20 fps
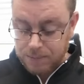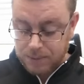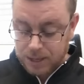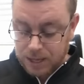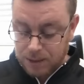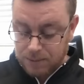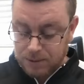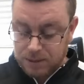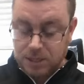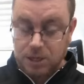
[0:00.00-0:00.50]

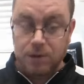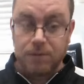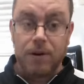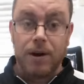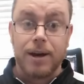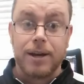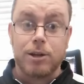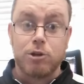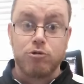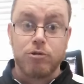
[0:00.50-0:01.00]
Keep yourself
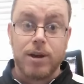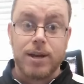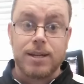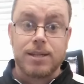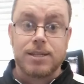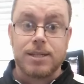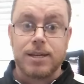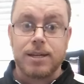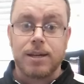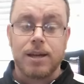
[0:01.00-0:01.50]

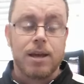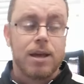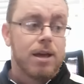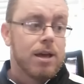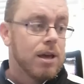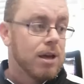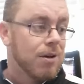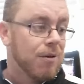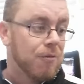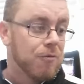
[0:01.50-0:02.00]
hydrated.
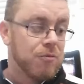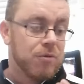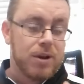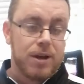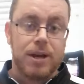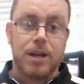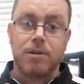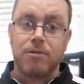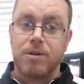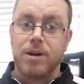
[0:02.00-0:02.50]

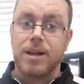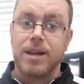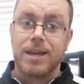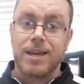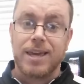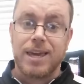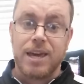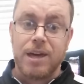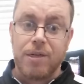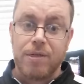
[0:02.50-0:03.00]
Really, really
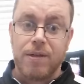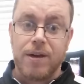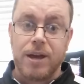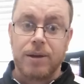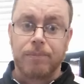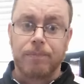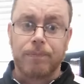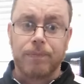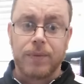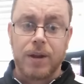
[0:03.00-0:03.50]
key thing.